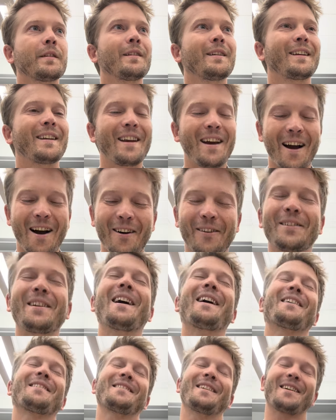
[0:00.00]

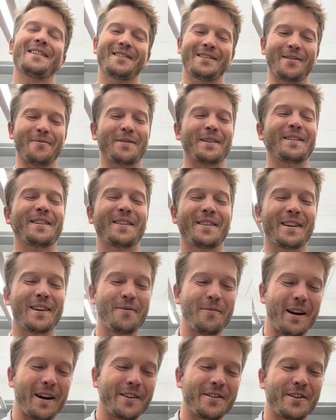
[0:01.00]
Yeah, that's something to think
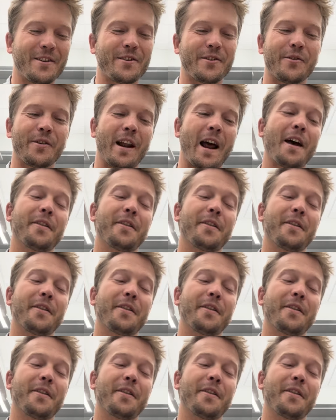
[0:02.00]
about as you're doing it.